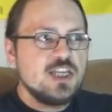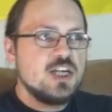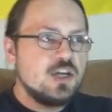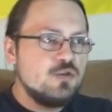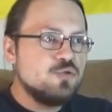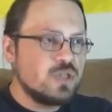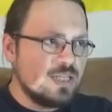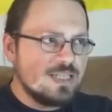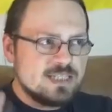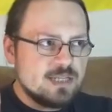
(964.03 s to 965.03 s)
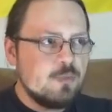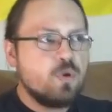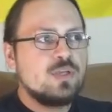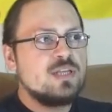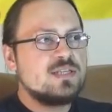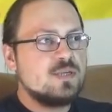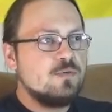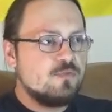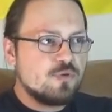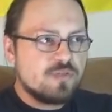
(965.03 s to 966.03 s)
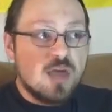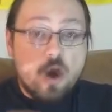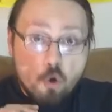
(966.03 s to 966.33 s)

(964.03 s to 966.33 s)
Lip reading: Inclusion, and so on and so forth.